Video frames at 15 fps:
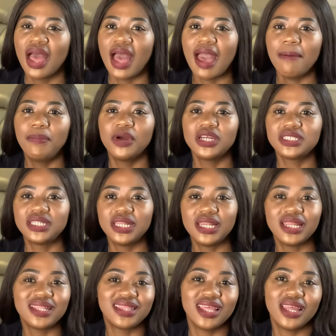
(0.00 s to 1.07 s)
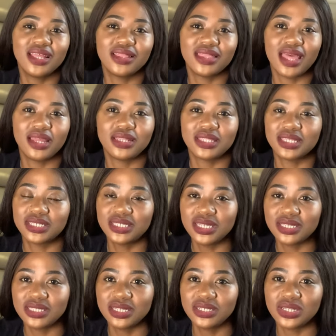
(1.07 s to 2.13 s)
I personally think that the
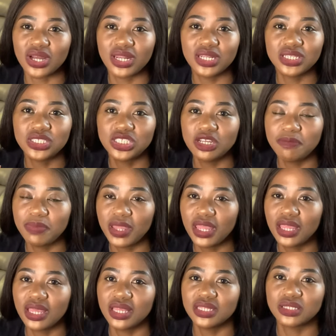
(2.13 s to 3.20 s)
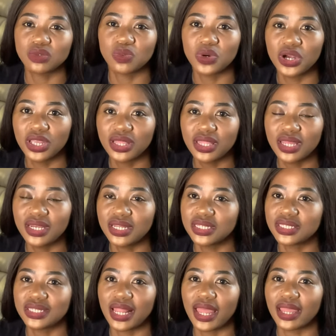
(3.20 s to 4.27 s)
$16 shipping is worth it.
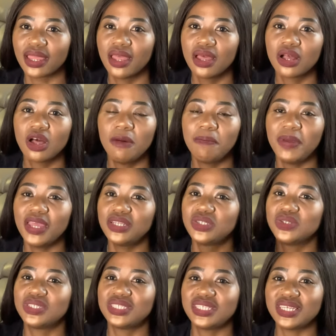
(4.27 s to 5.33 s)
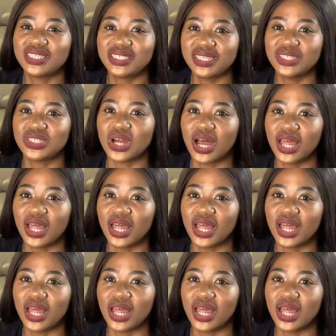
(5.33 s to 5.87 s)
It's like, compared to $60,